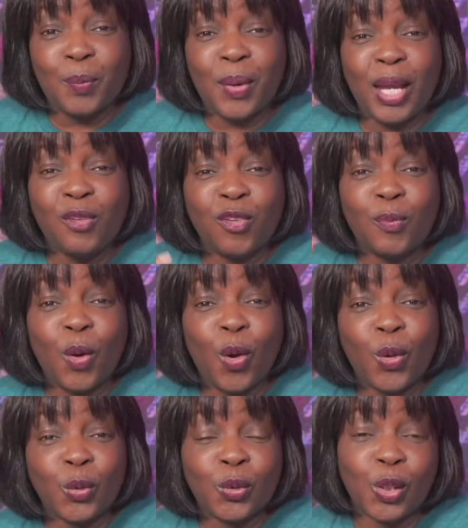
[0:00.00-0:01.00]
made from
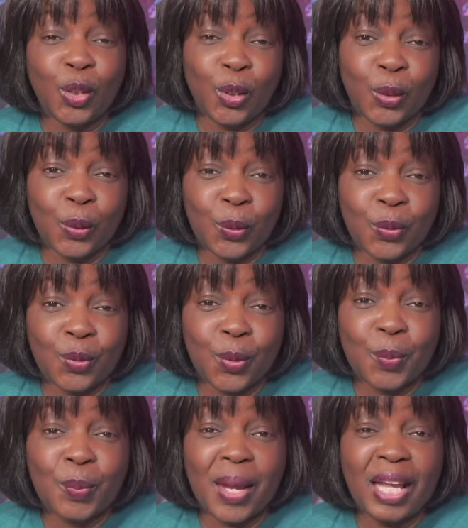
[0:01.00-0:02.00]
old clothes,
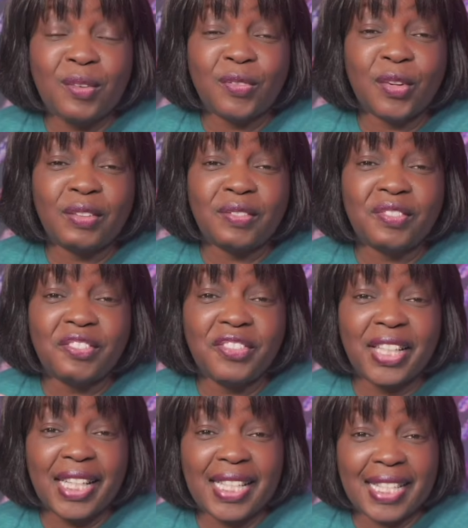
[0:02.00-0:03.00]
made from
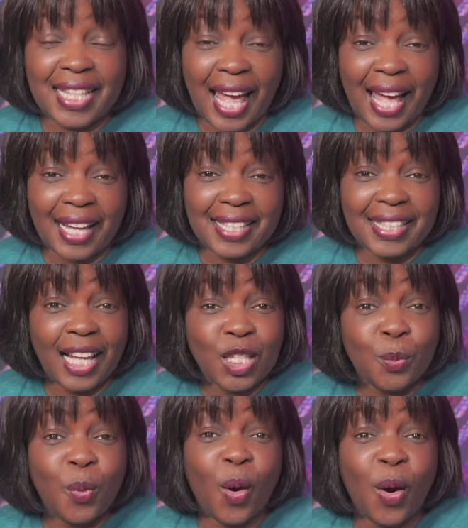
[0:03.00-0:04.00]
feed sacks? That's
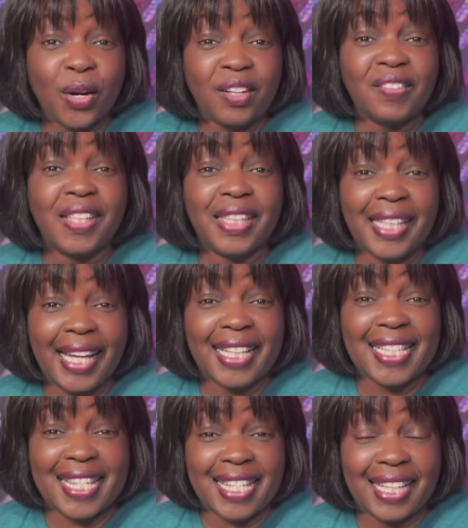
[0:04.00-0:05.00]
part of the
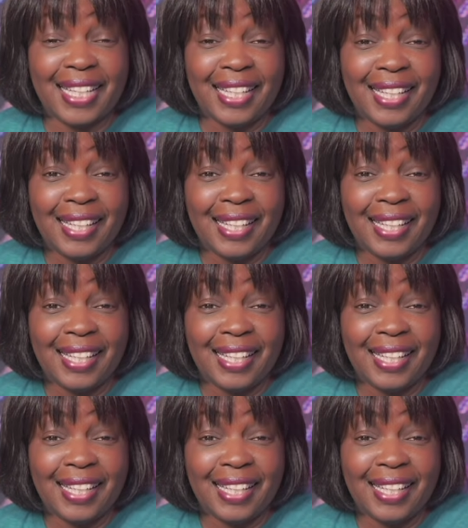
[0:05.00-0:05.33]
legacy.